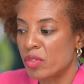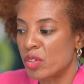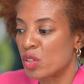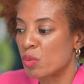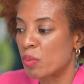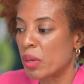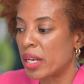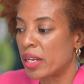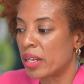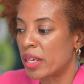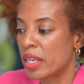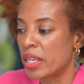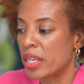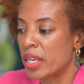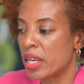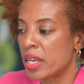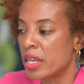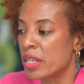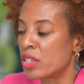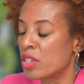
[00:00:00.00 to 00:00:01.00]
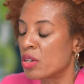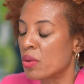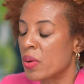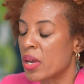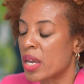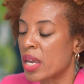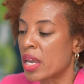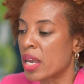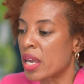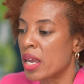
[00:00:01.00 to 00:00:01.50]
Just spent a year
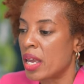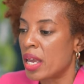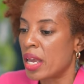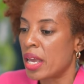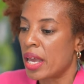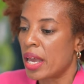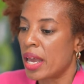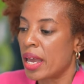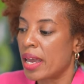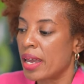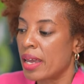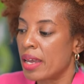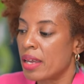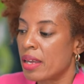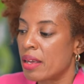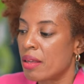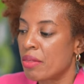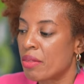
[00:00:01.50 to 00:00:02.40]
doing a